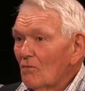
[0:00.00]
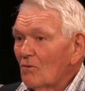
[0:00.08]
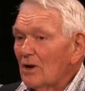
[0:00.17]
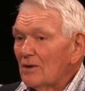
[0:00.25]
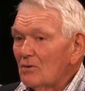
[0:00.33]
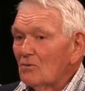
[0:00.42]

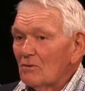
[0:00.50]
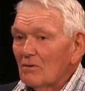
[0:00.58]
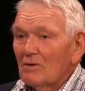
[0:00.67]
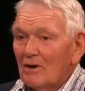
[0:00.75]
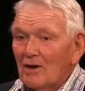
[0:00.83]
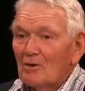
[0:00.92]
Well, I do.
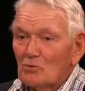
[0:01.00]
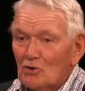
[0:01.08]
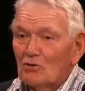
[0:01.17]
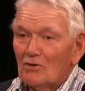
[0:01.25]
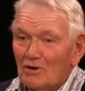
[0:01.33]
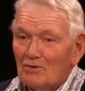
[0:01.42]
I am
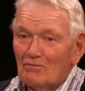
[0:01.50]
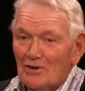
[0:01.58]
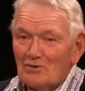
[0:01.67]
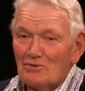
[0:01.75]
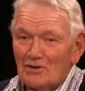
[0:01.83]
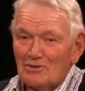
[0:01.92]
Curator of
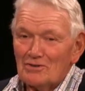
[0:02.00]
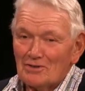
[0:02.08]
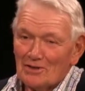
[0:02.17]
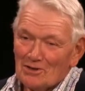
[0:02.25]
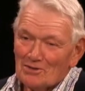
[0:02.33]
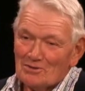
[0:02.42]
Hydrangeas, I guess.